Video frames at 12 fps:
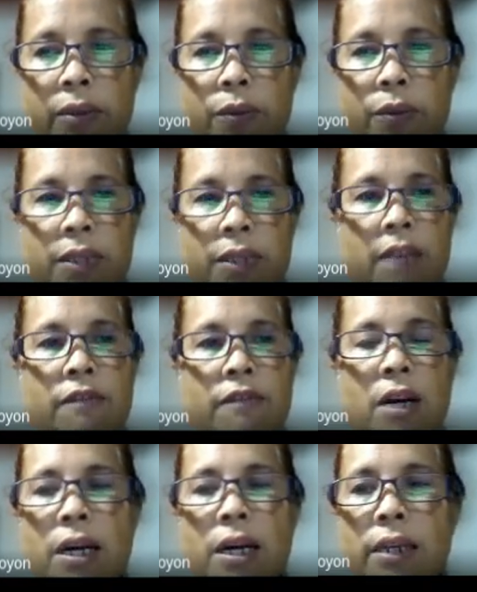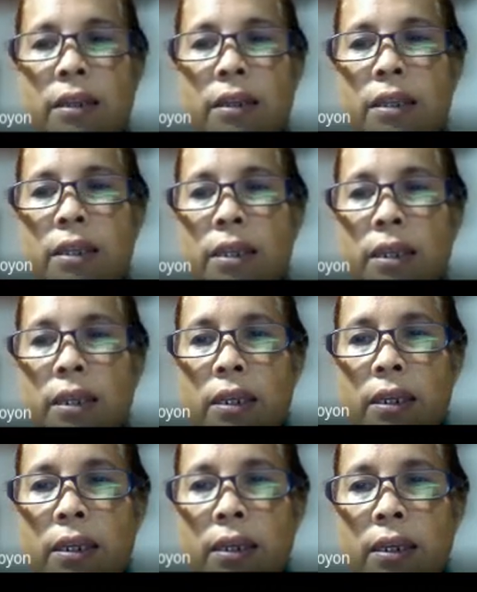to safeguard
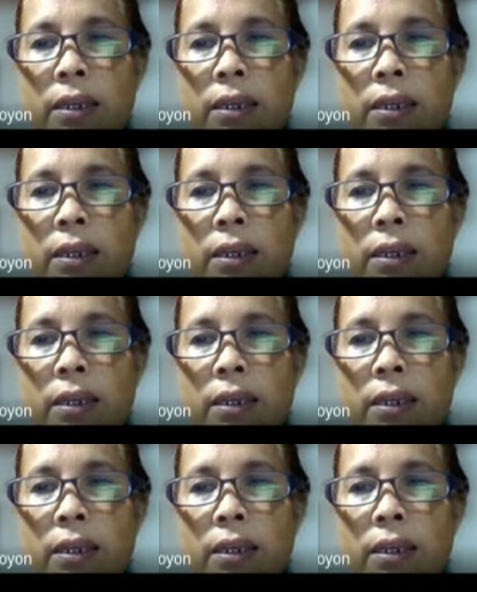the